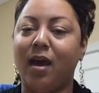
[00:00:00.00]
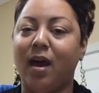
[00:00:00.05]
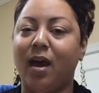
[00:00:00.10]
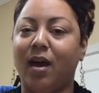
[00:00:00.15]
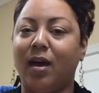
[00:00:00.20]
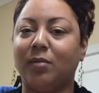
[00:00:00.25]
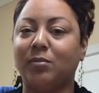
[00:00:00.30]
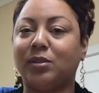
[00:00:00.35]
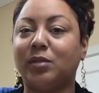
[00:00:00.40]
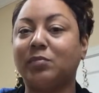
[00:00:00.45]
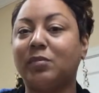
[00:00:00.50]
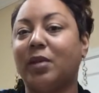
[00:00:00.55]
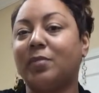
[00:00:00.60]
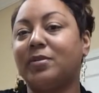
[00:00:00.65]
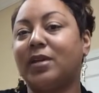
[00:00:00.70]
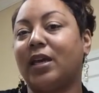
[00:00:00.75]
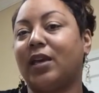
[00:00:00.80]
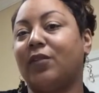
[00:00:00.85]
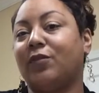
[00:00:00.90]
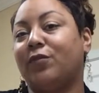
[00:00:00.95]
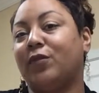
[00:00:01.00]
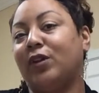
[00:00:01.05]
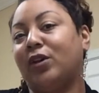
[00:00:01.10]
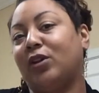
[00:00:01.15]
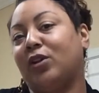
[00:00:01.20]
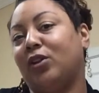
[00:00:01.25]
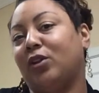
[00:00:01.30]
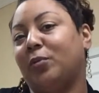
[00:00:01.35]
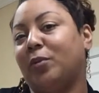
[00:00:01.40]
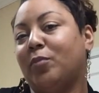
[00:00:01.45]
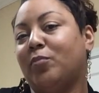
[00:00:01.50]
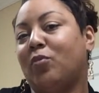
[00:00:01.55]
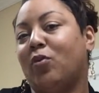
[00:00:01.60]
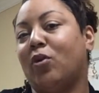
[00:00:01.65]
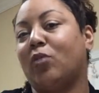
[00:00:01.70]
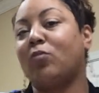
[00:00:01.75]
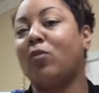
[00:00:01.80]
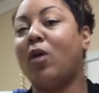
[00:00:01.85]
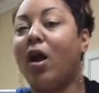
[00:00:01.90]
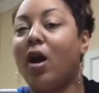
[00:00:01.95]
Sometimes I could feel a little bit
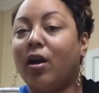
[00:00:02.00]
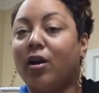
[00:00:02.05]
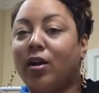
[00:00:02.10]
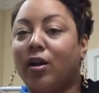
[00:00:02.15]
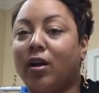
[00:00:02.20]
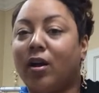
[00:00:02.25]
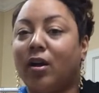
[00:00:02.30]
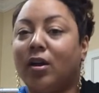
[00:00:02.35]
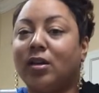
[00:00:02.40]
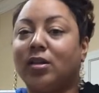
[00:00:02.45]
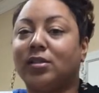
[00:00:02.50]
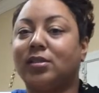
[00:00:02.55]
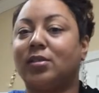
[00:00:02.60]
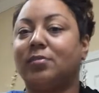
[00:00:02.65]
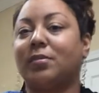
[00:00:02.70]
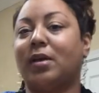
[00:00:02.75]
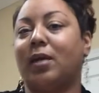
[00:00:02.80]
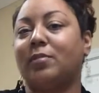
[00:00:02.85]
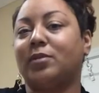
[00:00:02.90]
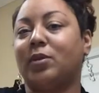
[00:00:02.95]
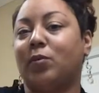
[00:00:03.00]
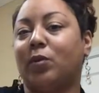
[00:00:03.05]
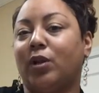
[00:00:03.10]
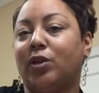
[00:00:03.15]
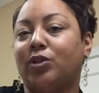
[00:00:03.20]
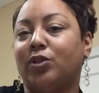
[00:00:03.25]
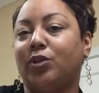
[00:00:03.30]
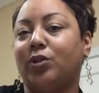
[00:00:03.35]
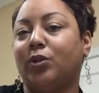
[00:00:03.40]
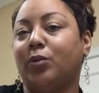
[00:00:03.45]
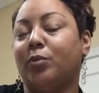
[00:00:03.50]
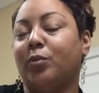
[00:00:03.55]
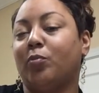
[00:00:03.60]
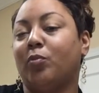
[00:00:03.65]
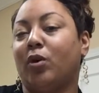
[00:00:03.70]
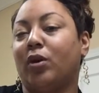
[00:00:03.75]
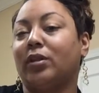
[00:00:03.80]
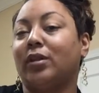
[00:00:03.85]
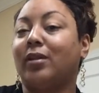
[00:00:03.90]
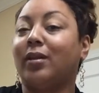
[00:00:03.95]
more rocker. Sometimes I want to do a little bit
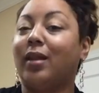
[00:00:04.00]
more on the